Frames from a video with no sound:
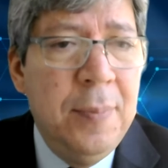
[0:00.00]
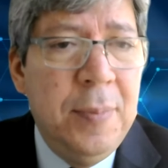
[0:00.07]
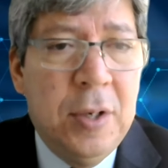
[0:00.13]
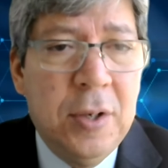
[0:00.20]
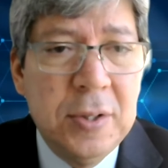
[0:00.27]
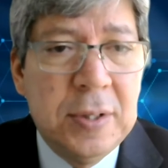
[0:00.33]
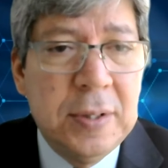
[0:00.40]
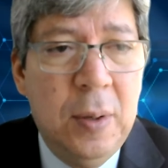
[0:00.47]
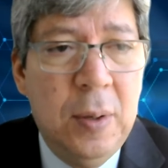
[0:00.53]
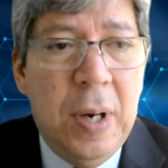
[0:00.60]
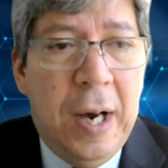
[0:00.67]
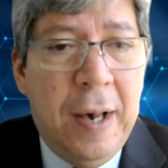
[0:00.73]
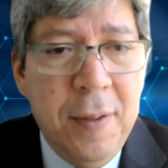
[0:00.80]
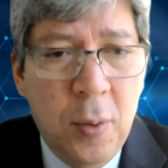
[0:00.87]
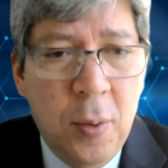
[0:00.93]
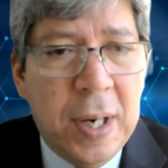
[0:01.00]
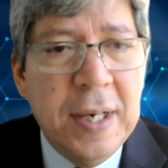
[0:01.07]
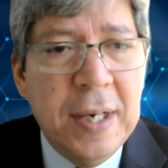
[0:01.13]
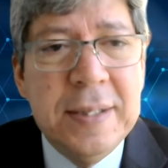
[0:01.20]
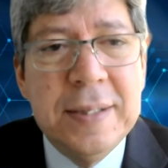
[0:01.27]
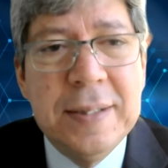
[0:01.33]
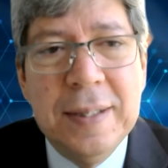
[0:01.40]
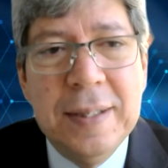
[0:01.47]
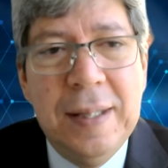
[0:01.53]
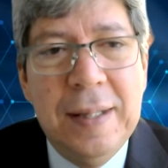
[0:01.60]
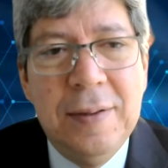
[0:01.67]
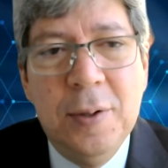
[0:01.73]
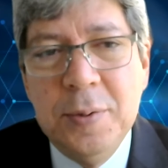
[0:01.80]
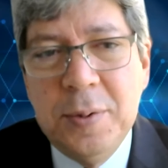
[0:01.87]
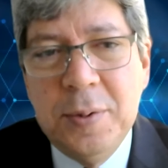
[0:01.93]
because otherwise
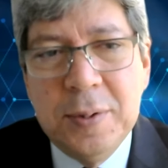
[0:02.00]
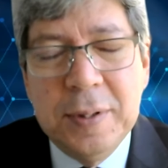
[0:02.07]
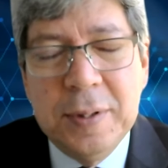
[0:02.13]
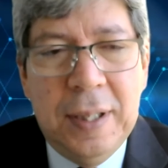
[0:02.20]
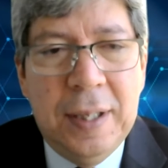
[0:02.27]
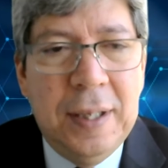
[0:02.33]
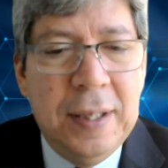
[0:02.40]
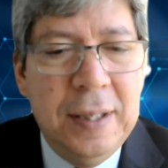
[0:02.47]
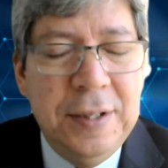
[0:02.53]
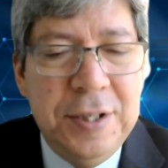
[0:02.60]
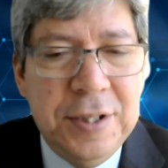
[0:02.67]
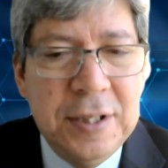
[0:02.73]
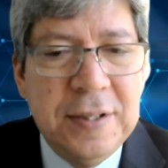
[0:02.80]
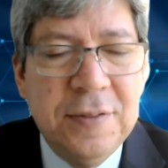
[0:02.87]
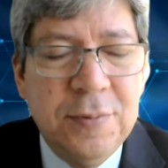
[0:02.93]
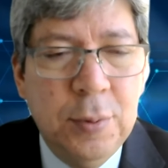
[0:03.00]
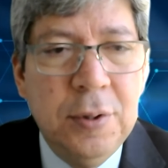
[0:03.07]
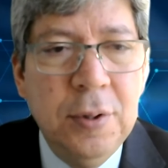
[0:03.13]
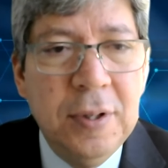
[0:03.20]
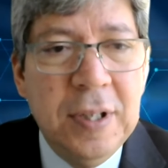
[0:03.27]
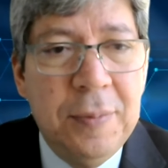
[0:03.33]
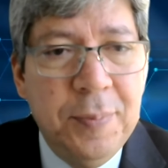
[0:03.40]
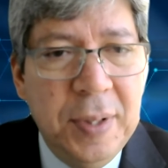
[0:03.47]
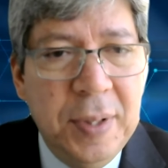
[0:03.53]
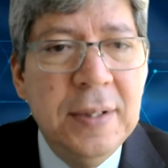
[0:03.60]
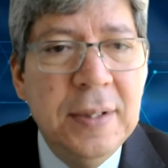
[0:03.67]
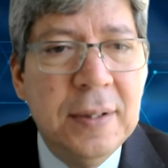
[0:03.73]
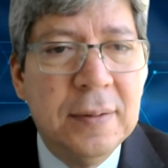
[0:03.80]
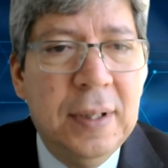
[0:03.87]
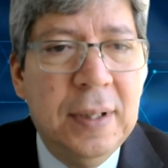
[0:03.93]
those initiatives would not have
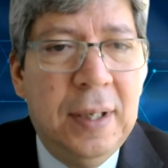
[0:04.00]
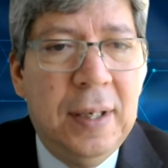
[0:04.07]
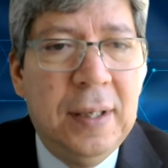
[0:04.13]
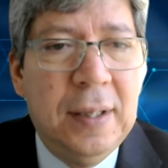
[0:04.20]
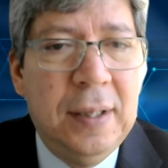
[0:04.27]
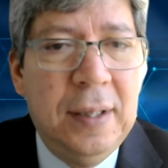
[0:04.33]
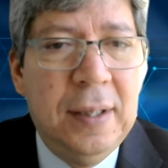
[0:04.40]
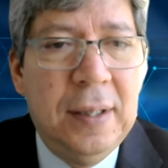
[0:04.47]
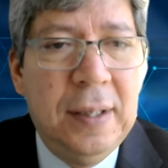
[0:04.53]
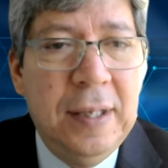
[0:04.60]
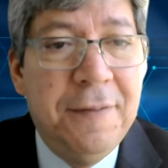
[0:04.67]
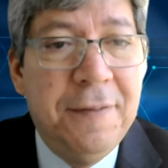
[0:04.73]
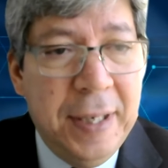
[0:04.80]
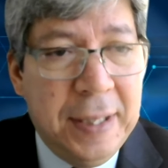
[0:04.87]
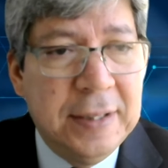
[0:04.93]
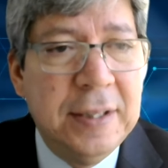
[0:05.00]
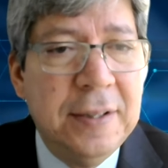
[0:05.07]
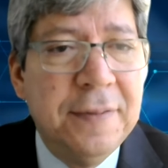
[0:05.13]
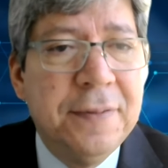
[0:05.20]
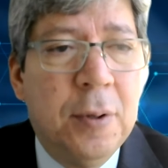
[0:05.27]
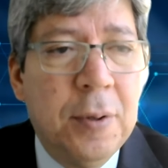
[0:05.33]
been effective